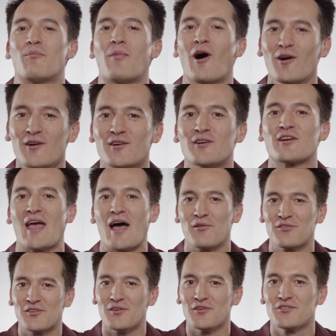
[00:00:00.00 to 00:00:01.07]
Partner
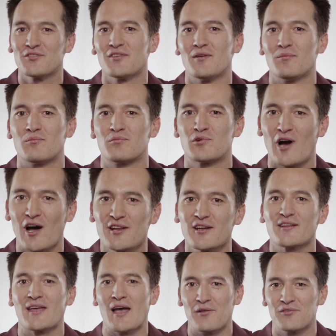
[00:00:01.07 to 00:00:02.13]
councils, product
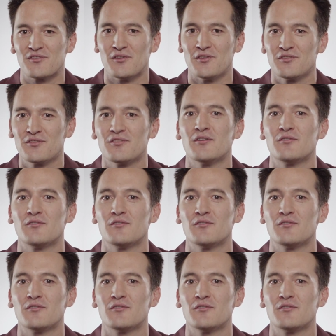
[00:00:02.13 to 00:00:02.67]
councils,